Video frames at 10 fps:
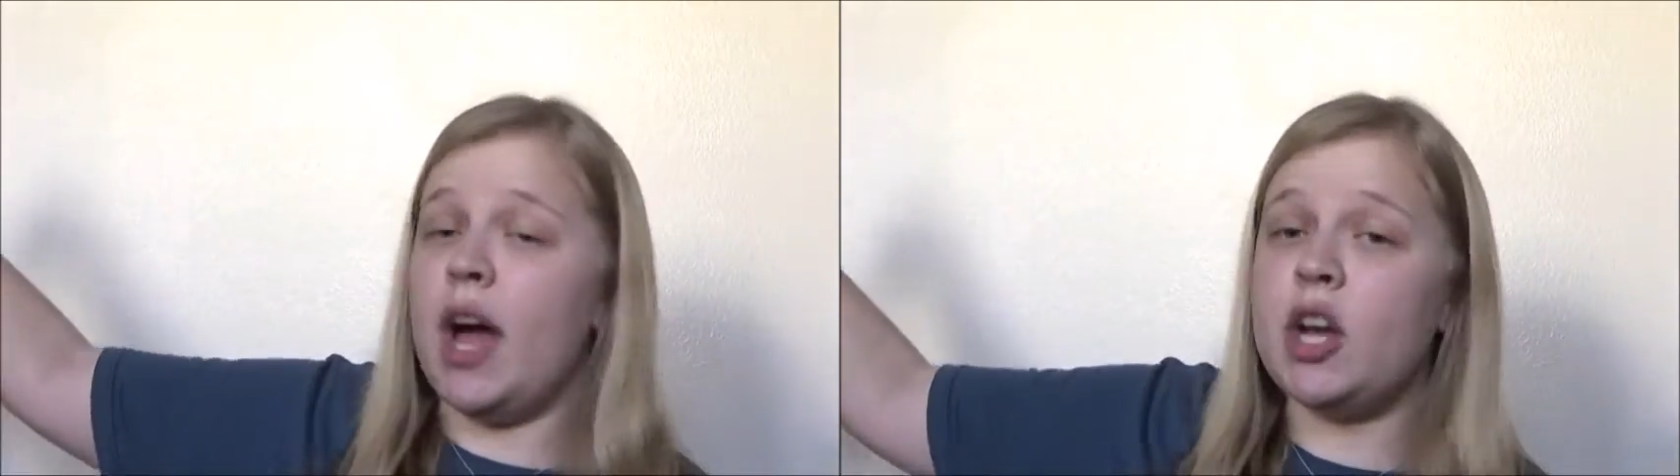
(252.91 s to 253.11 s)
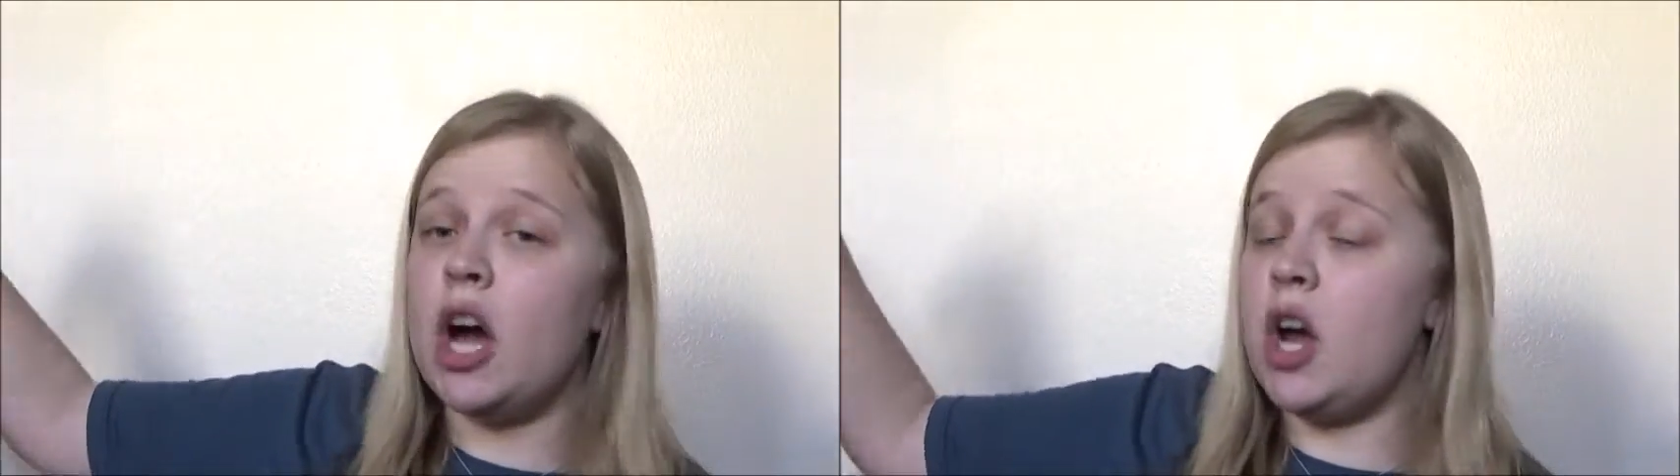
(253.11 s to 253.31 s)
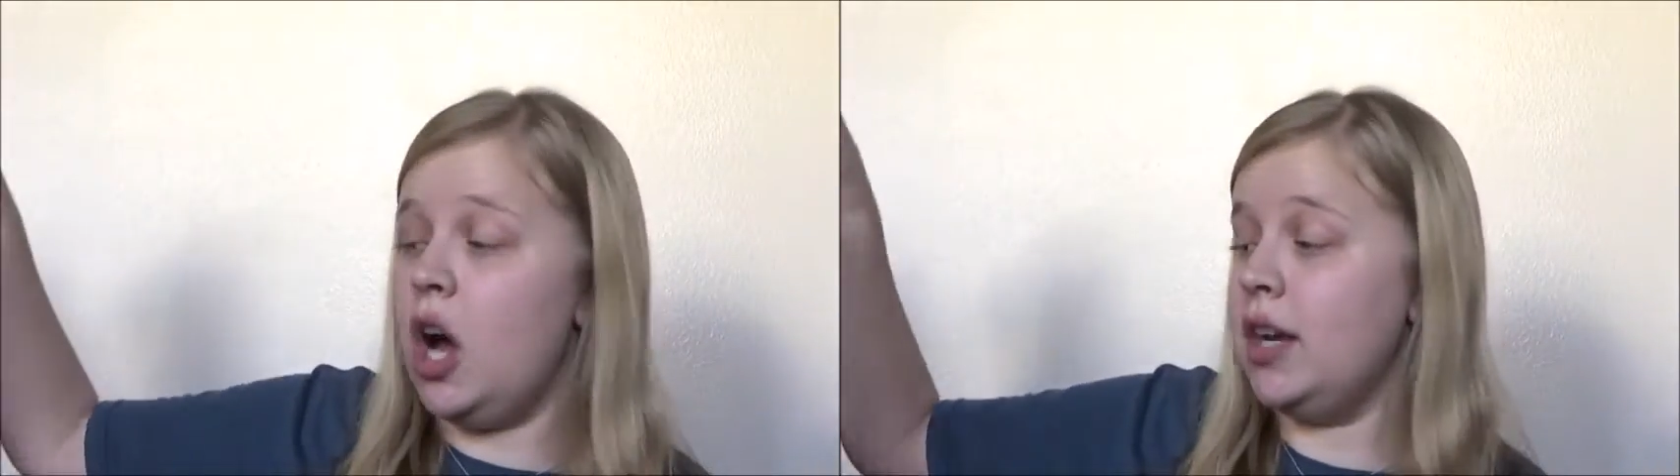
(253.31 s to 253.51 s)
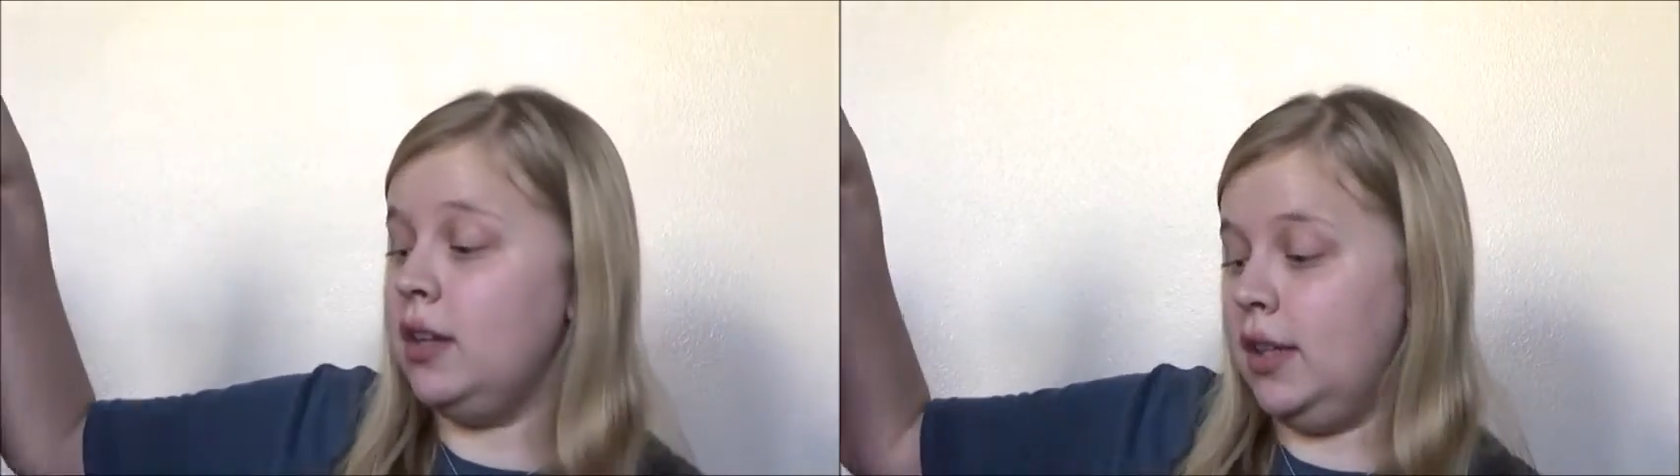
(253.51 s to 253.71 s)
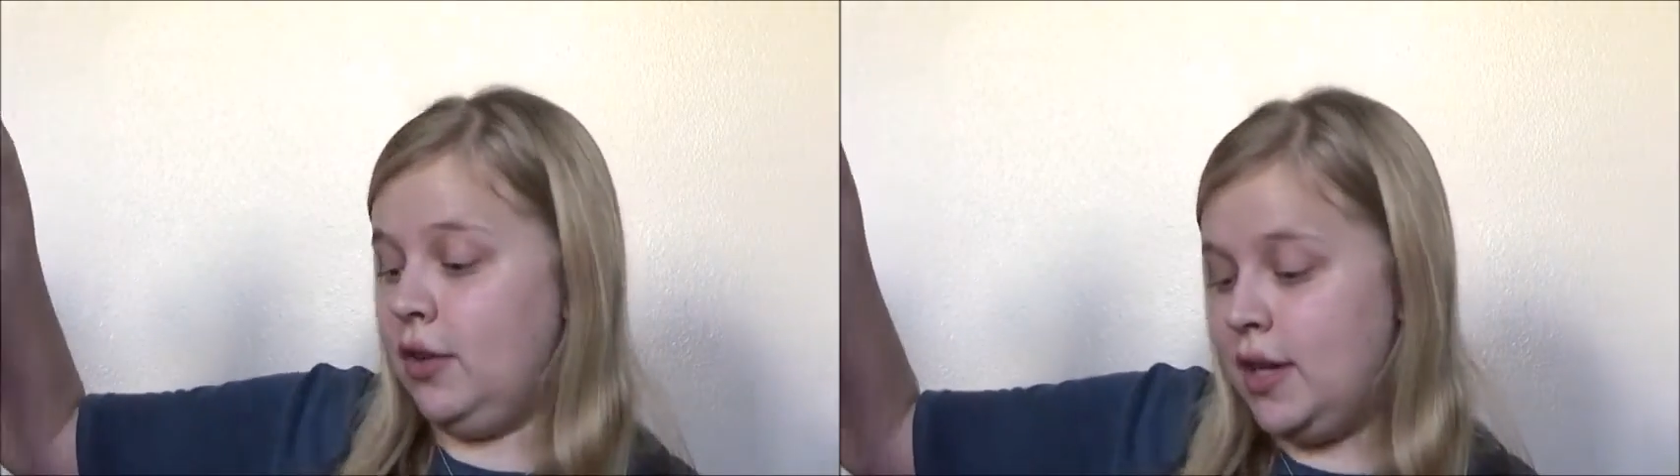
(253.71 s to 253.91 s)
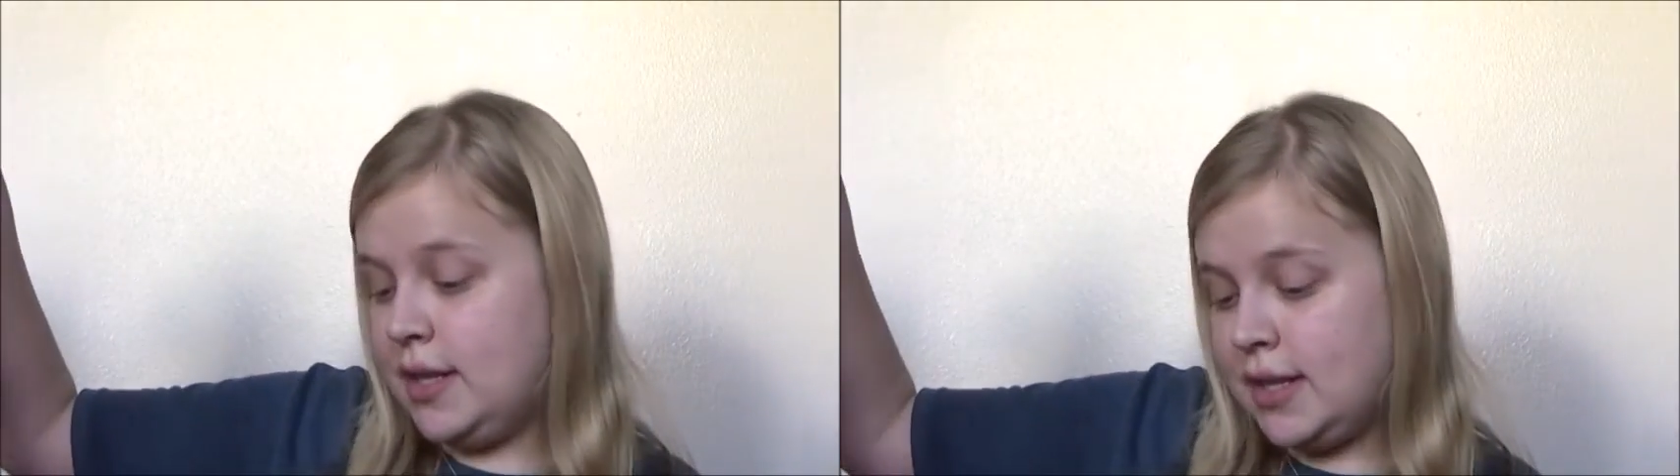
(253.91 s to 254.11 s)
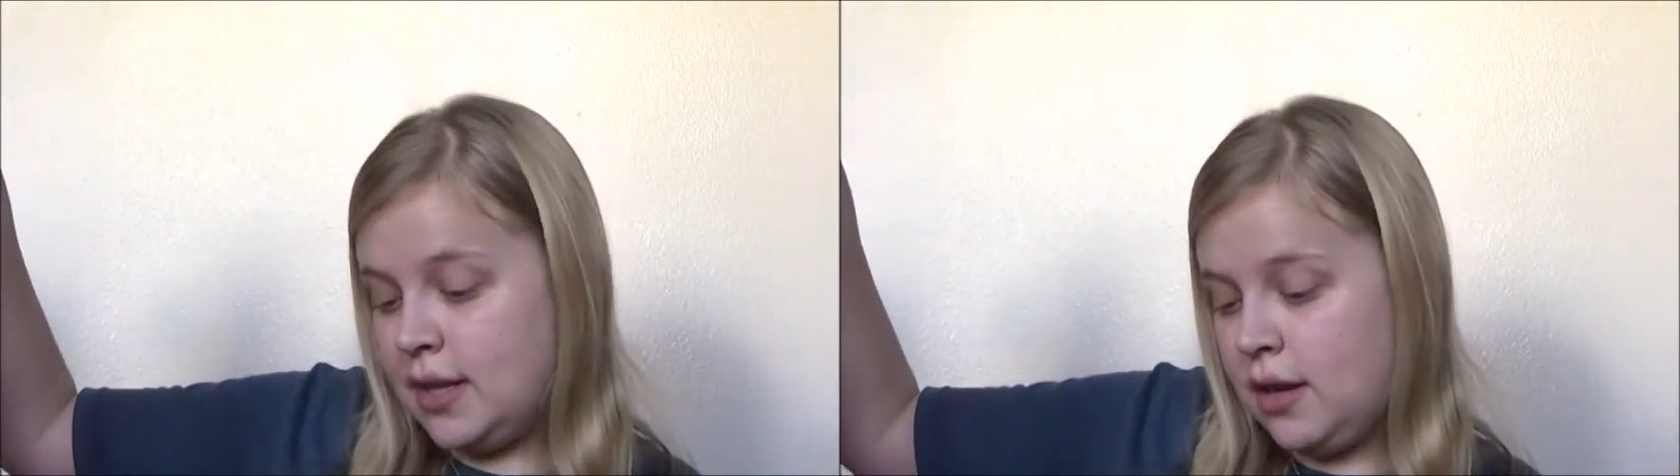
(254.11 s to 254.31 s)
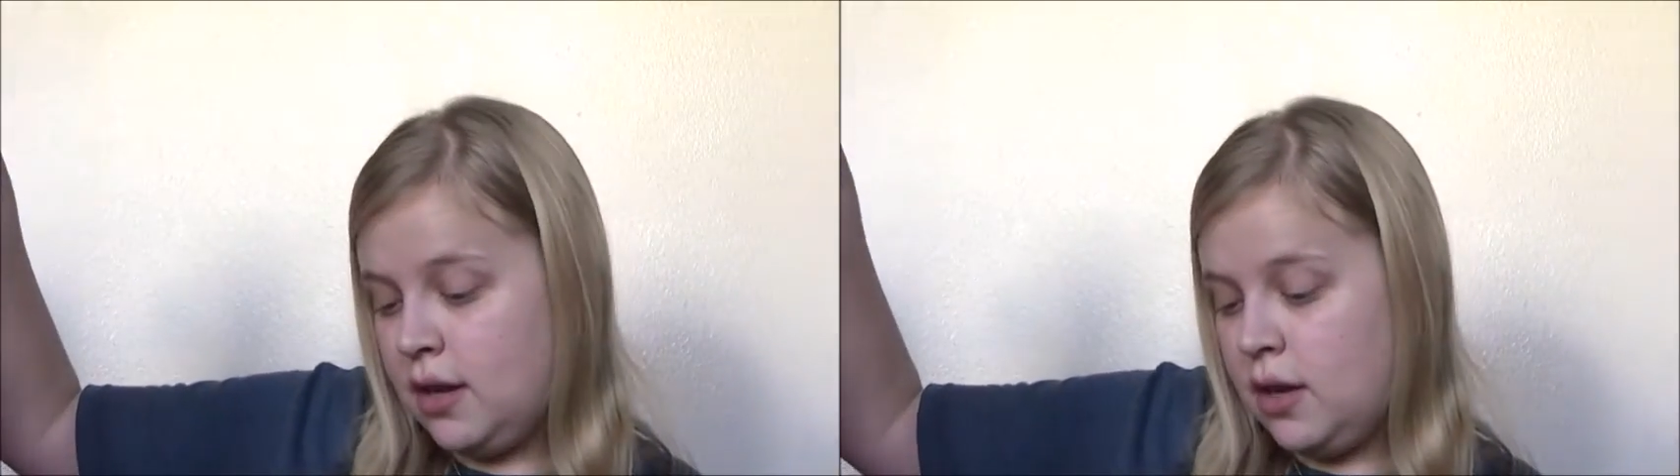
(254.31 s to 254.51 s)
I got it on clearance